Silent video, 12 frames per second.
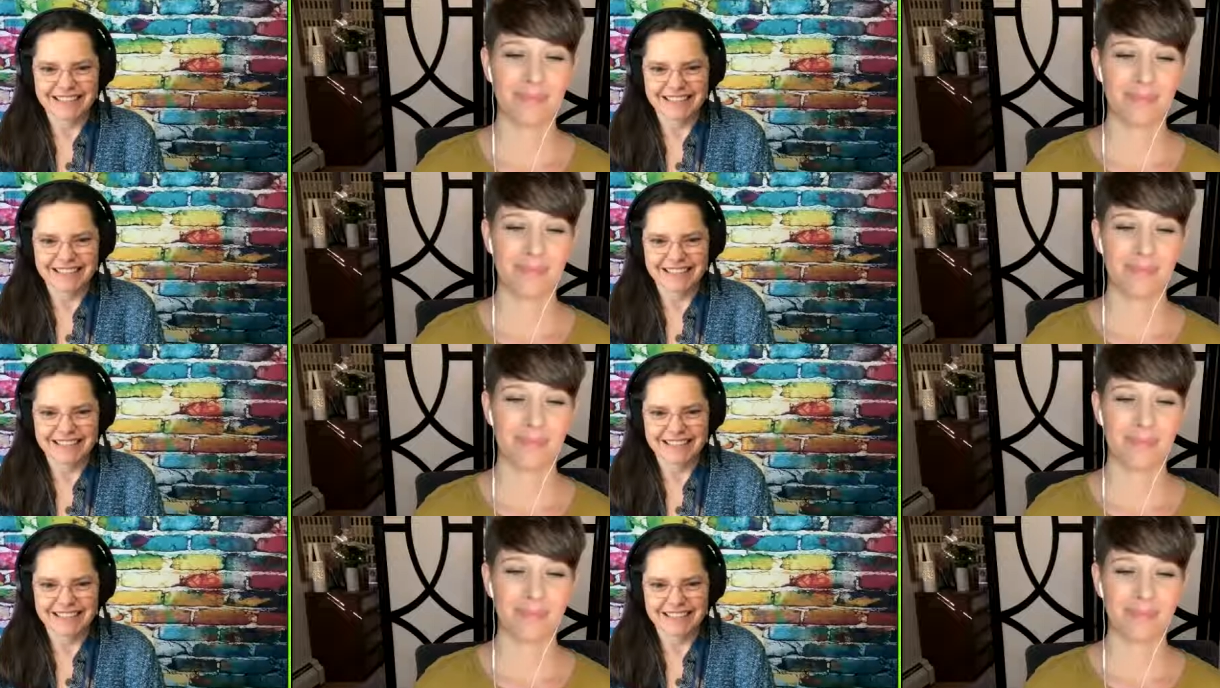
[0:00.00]

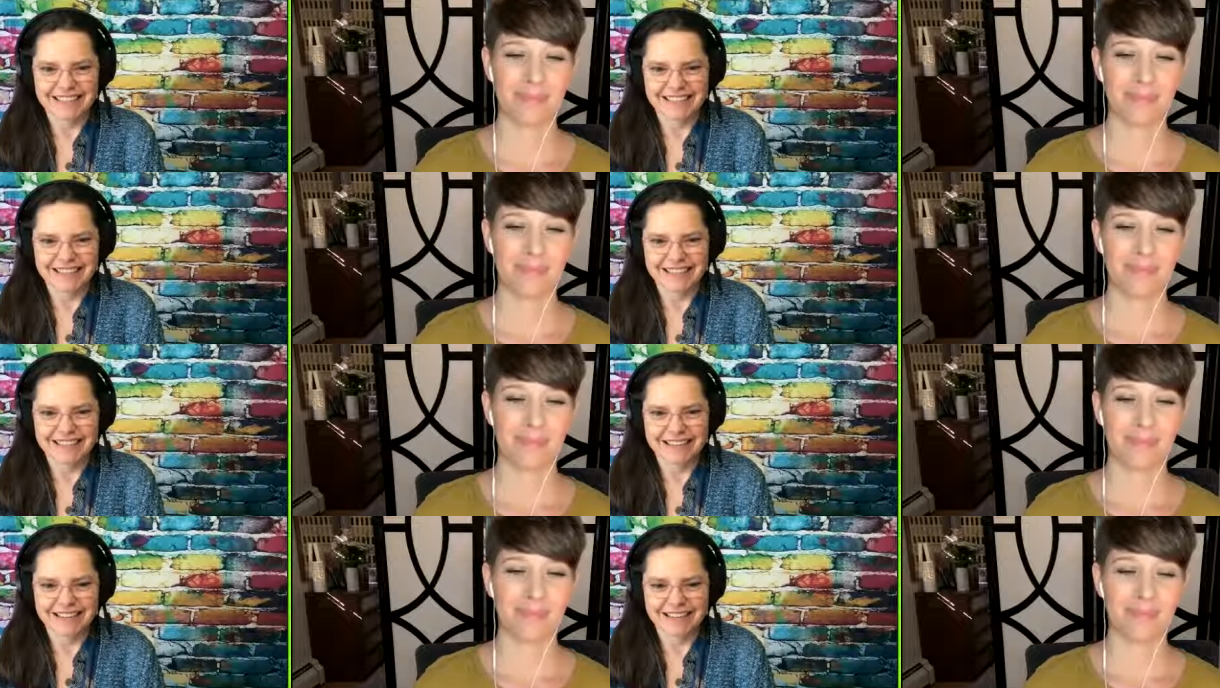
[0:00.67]

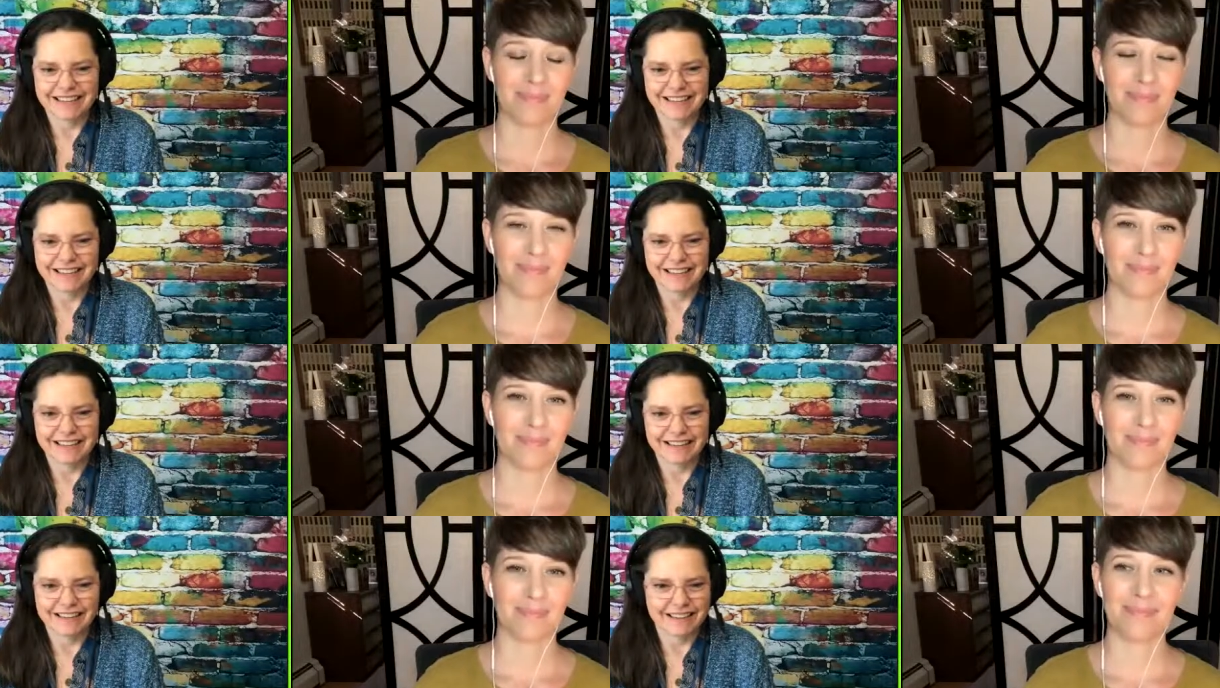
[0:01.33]

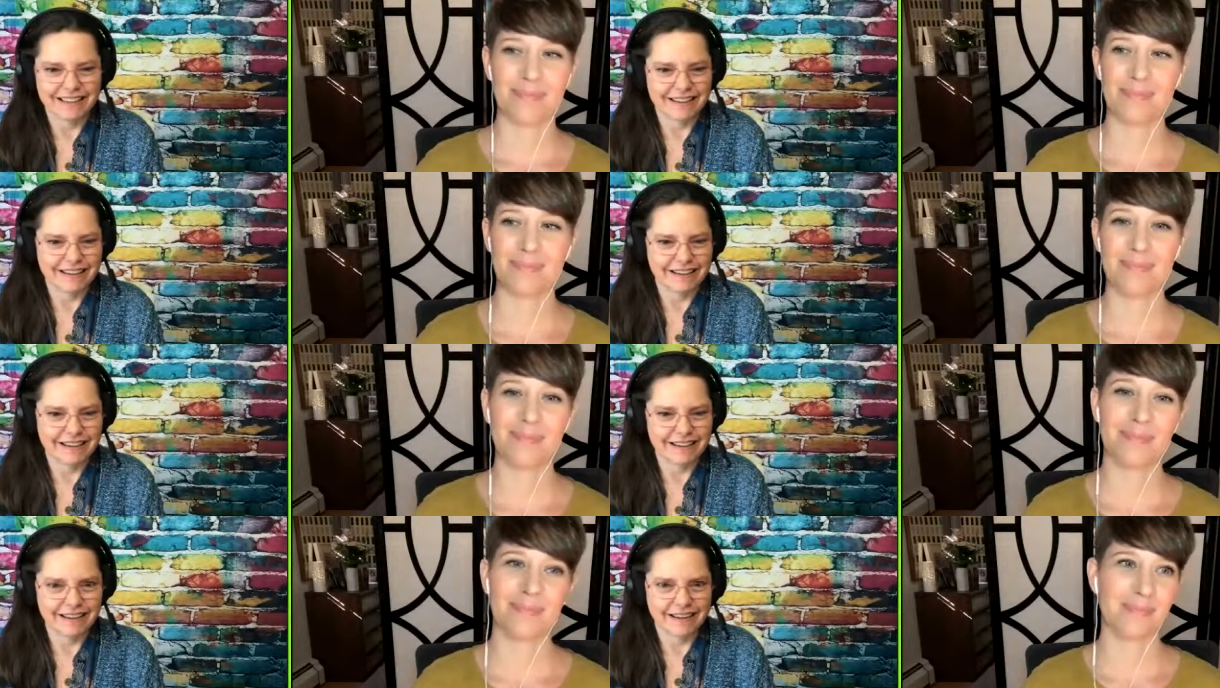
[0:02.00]

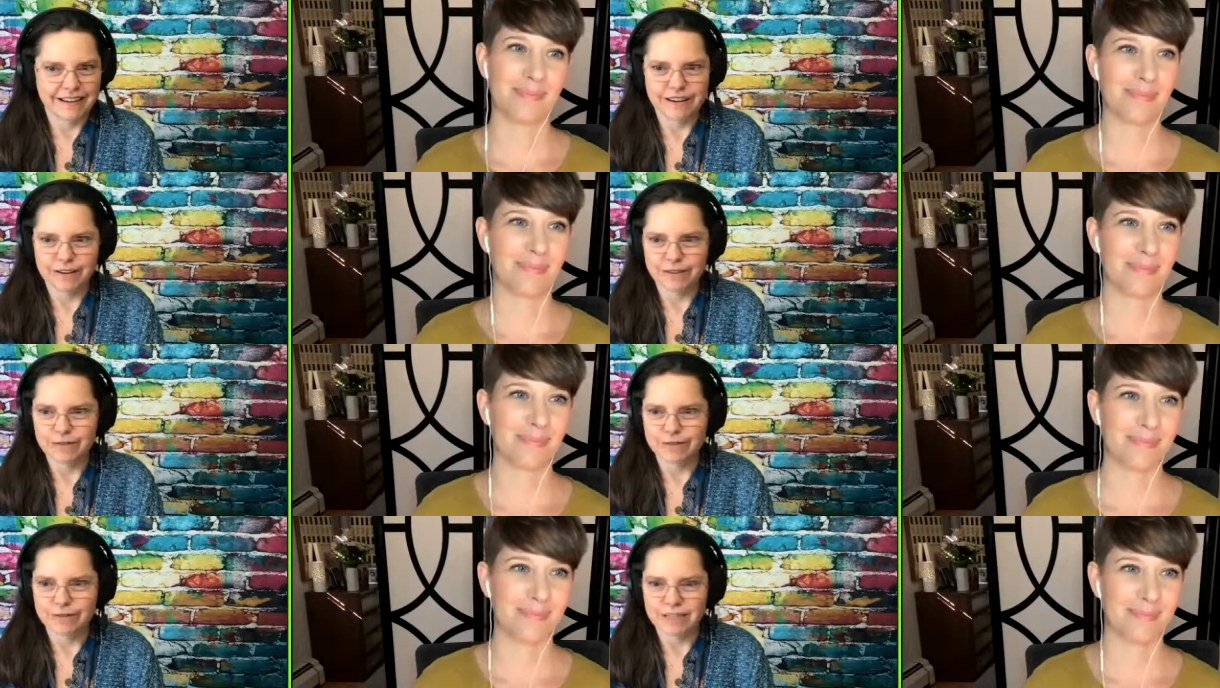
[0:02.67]

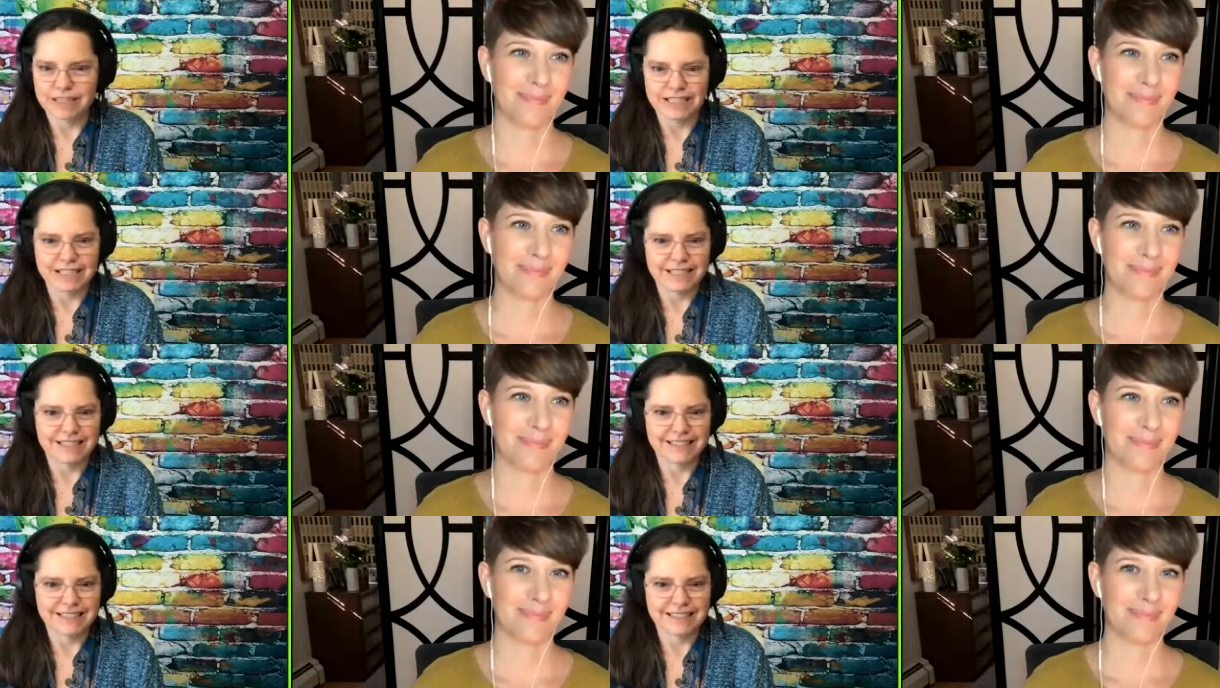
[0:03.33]

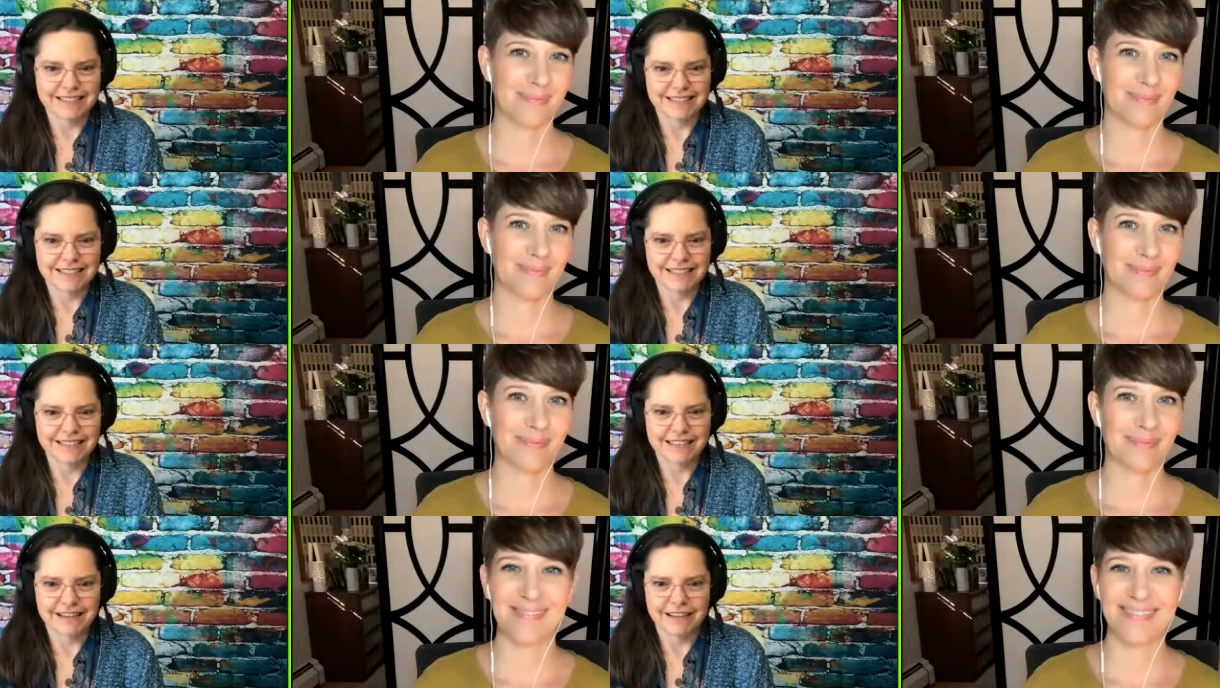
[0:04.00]

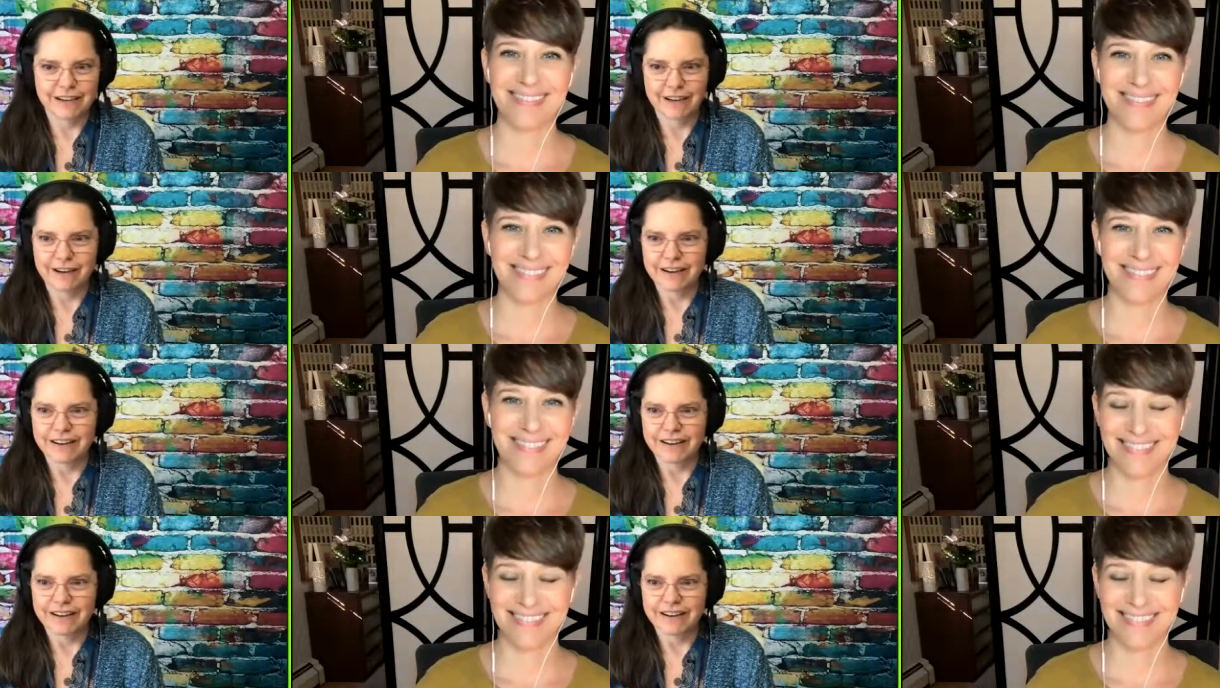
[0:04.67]
[no speech]